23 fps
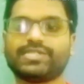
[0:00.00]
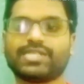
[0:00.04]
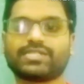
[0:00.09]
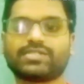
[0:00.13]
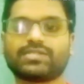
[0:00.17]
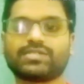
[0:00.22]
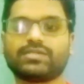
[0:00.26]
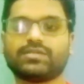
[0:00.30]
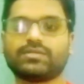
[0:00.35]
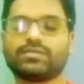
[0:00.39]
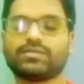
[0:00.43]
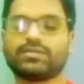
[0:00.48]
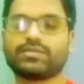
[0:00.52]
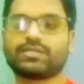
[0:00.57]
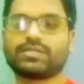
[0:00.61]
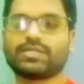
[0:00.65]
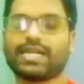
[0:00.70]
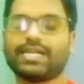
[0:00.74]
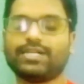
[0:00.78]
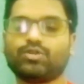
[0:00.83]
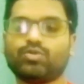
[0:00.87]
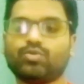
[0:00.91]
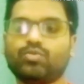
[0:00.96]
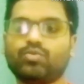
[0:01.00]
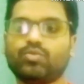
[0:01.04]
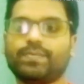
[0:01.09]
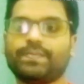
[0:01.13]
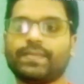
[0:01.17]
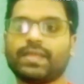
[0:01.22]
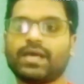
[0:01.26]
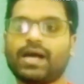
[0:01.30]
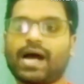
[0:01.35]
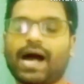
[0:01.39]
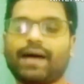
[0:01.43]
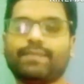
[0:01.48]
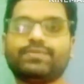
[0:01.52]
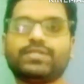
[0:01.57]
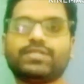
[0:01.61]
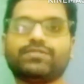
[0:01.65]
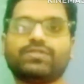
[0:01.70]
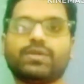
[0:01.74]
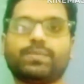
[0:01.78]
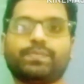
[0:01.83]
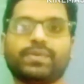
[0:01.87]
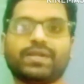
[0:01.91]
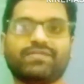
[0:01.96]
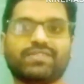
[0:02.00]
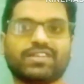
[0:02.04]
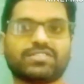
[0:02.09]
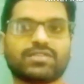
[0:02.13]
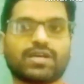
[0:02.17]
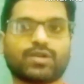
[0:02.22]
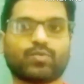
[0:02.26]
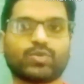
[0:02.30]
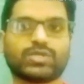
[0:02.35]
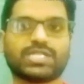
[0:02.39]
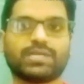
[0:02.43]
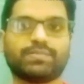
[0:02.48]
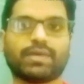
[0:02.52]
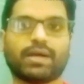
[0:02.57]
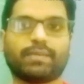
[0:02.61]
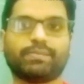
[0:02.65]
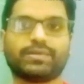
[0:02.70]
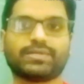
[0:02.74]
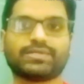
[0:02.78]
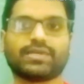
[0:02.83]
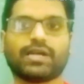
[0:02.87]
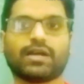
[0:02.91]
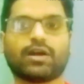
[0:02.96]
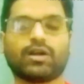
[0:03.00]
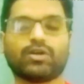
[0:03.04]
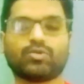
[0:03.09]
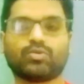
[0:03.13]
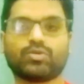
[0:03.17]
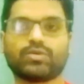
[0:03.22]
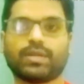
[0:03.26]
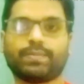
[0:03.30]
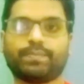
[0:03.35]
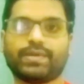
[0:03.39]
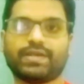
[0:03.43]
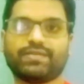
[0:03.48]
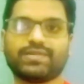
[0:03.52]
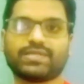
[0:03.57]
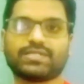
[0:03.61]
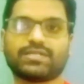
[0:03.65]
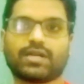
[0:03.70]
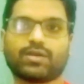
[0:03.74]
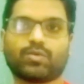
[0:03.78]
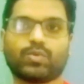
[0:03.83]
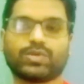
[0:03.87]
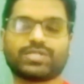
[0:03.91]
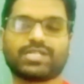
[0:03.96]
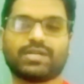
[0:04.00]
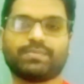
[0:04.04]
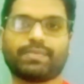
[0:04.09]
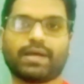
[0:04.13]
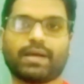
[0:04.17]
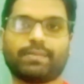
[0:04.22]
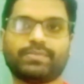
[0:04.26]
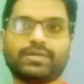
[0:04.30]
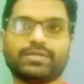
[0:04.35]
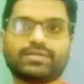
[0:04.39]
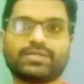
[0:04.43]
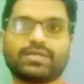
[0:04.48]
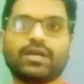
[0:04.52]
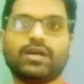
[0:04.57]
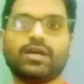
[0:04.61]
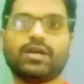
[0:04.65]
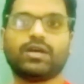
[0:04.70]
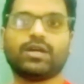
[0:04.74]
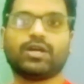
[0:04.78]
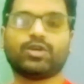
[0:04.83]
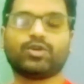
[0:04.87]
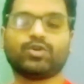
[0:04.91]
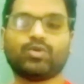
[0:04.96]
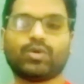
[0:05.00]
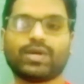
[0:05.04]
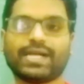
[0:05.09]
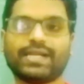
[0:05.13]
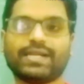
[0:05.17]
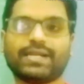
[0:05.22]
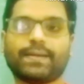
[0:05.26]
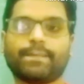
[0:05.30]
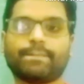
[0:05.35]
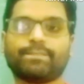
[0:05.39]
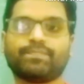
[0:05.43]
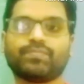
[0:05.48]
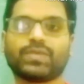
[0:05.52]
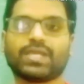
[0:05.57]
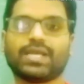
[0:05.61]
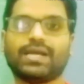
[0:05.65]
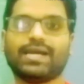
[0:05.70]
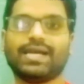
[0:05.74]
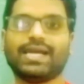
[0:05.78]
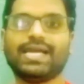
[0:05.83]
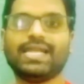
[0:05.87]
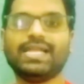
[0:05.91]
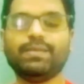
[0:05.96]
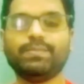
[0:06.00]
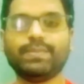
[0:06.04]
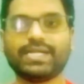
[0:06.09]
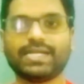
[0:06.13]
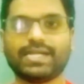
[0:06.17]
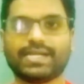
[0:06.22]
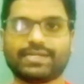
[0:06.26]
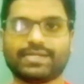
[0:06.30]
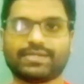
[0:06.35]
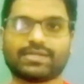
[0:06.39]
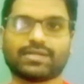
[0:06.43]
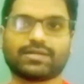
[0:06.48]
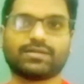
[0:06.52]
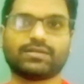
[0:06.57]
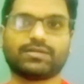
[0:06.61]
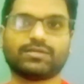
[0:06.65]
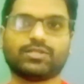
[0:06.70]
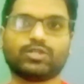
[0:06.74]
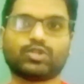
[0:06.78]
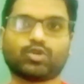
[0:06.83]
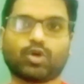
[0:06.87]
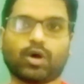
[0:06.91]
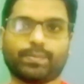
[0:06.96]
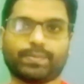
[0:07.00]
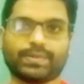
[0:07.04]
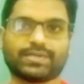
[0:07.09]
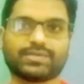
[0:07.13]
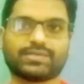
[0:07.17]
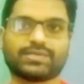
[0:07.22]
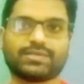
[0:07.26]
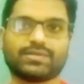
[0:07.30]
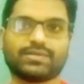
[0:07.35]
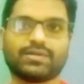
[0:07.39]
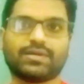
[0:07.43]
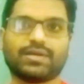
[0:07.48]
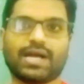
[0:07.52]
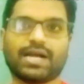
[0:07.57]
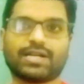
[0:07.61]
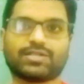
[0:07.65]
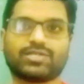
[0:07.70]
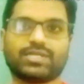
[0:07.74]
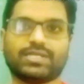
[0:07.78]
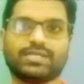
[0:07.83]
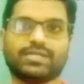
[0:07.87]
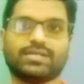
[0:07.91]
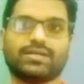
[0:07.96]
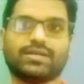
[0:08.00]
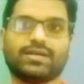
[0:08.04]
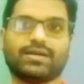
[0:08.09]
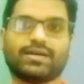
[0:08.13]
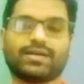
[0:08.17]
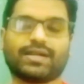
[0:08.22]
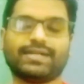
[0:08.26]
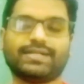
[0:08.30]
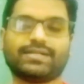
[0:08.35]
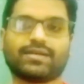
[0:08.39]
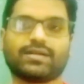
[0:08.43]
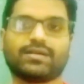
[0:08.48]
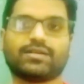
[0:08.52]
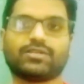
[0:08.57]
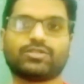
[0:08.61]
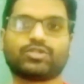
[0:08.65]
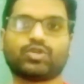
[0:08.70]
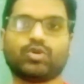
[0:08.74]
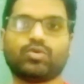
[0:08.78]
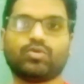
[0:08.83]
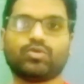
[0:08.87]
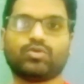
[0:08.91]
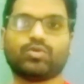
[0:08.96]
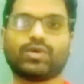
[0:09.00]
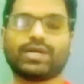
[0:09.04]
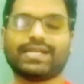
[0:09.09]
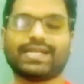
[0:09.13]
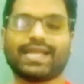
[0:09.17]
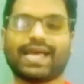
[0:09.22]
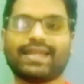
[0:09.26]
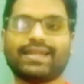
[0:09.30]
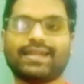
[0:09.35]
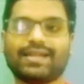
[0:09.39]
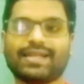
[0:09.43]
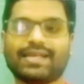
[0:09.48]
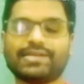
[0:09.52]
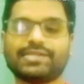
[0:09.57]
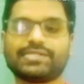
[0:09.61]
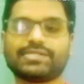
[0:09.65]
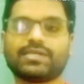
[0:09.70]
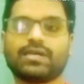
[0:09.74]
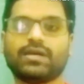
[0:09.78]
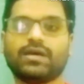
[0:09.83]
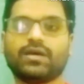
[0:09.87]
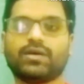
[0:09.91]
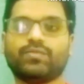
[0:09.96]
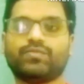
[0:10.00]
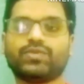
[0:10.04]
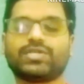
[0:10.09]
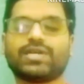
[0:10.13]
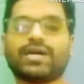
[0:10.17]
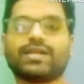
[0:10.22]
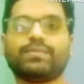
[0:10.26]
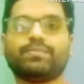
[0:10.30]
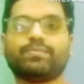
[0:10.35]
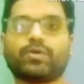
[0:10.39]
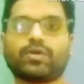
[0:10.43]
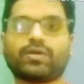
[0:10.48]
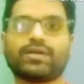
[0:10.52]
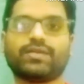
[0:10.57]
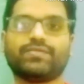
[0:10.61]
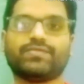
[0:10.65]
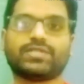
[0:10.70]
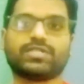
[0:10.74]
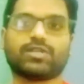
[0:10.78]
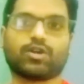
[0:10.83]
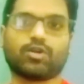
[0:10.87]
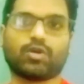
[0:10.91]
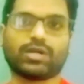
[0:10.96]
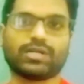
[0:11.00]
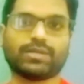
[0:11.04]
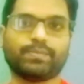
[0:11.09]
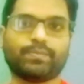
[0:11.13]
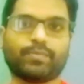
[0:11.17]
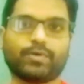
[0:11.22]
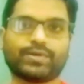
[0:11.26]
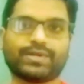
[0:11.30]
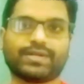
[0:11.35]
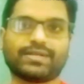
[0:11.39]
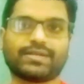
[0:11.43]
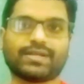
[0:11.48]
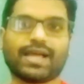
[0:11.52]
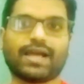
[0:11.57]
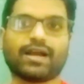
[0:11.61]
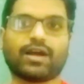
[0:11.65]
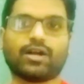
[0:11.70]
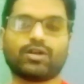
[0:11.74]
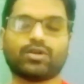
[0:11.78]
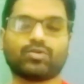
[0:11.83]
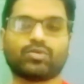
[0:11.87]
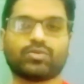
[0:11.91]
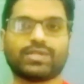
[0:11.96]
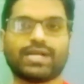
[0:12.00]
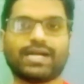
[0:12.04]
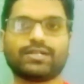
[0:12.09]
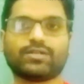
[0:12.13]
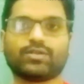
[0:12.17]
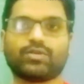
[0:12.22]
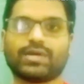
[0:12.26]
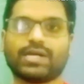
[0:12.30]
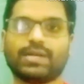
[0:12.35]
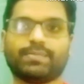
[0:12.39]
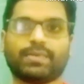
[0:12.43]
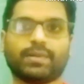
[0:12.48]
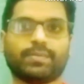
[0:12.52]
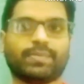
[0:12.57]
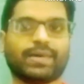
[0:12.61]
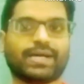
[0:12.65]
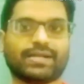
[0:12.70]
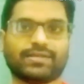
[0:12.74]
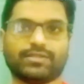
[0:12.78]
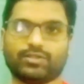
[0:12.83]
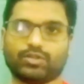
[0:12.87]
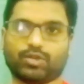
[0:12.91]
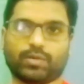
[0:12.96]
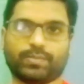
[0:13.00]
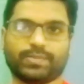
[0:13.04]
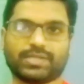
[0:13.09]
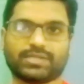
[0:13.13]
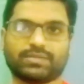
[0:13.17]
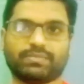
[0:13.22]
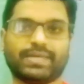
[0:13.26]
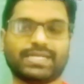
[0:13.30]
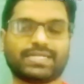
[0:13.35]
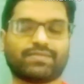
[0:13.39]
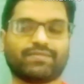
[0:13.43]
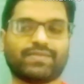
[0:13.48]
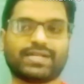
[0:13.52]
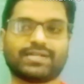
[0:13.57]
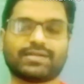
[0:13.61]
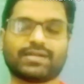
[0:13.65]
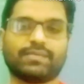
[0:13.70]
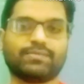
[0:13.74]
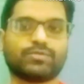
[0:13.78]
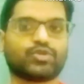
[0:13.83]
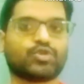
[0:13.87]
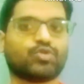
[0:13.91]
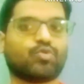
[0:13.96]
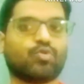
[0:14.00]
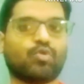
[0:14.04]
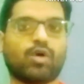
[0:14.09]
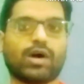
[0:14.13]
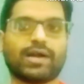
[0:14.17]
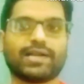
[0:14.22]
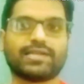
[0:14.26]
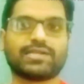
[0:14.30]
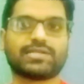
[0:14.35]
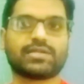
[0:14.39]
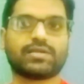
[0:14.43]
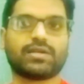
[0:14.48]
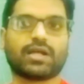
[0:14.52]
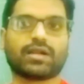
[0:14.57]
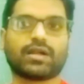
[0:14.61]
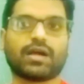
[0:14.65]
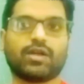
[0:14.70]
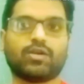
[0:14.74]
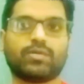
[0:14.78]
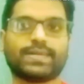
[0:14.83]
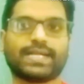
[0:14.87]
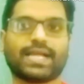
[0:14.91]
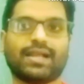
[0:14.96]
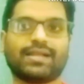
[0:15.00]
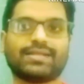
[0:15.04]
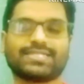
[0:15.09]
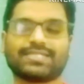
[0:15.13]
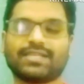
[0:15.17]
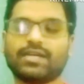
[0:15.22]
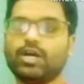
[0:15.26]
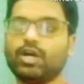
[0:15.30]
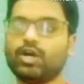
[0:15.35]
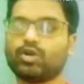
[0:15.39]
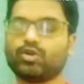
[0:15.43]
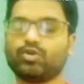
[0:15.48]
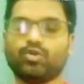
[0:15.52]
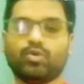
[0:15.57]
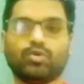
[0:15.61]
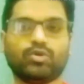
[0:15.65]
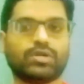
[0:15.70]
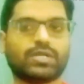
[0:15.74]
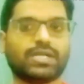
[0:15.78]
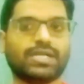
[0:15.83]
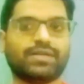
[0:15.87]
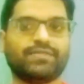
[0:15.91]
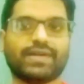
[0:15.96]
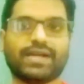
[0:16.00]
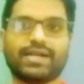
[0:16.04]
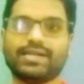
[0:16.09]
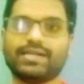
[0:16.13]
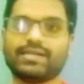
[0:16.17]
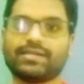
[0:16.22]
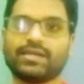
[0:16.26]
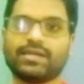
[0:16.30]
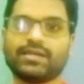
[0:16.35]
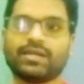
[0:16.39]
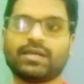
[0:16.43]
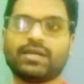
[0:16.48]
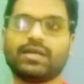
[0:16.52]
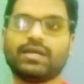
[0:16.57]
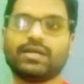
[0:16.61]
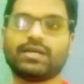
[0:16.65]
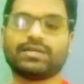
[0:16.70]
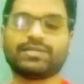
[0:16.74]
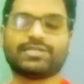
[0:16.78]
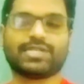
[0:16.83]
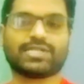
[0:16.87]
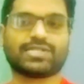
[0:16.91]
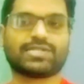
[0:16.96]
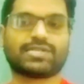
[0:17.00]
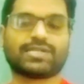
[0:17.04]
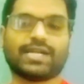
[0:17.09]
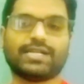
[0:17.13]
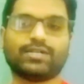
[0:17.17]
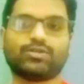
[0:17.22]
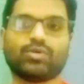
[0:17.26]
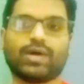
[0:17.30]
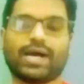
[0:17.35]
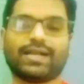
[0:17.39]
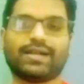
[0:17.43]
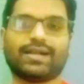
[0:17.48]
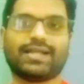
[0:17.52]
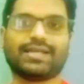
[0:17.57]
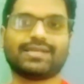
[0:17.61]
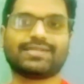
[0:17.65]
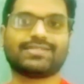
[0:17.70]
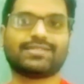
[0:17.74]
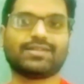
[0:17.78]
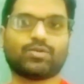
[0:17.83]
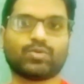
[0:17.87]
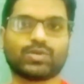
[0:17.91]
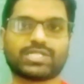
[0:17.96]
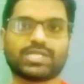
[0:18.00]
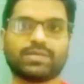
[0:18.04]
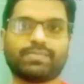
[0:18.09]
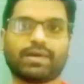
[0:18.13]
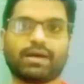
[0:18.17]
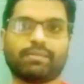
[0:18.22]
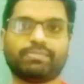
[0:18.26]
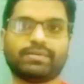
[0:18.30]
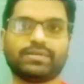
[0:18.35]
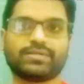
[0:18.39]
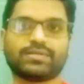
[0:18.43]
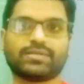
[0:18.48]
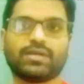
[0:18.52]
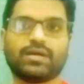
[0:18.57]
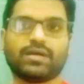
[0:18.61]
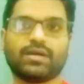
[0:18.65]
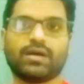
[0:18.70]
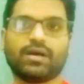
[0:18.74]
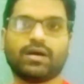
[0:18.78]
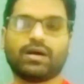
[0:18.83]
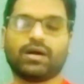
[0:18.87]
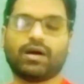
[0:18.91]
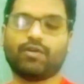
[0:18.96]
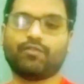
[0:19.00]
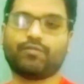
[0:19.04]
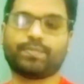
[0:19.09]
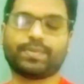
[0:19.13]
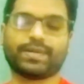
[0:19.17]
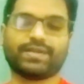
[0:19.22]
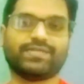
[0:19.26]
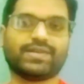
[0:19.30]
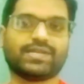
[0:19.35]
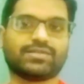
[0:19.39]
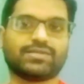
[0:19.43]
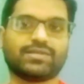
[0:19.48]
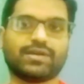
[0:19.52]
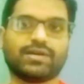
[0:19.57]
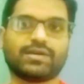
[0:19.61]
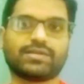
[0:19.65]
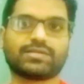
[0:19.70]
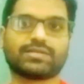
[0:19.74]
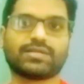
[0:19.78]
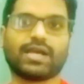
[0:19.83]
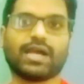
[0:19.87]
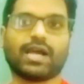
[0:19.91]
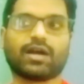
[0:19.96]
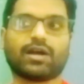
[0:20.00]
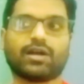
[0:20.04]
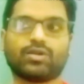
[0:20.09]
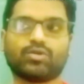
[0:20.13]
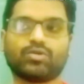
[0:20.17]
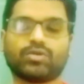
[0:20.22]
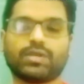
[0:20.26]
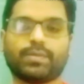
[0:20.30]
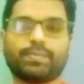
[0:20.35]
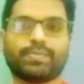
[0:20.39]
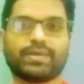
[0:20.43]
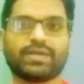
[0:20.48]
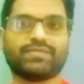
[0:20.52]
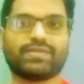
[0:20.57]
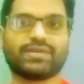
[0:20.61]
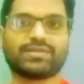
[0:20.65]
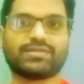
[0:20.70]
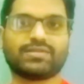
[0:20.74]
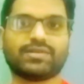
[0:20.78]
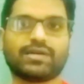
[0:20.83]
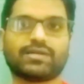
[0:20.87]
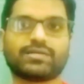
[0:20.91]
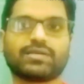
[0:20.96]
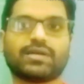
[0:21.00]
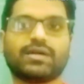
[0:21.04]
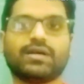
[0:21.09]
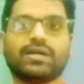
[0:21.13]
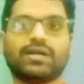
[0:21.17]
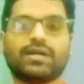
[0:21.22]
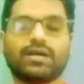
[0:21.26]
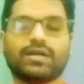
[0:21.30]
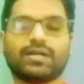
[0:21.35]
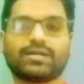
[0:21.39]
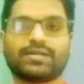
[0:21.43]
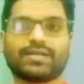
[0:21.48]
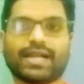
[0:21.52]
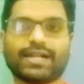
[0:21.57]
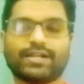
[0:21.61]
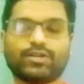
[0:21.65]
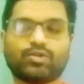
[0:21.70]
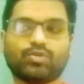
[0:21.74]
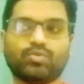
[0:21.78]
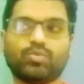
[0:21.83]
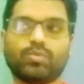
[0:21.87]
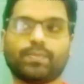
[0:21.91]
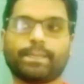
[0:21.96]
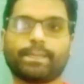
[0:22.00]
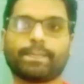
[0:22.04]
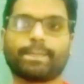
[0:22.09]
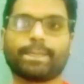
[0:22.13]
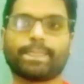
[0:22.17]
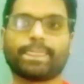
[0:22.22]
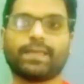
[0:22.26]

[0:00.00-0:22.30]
just try to observe the previous year question papers. According to the previous year question papers, you can eliminate the topics actually, right? So you can analyze which are important, which are not important. According to that, you can prepare other topics. But when it comes to coordination organometallics, don't leave anything. Just try to analyze the question papers of previous years. According to the previous years, try to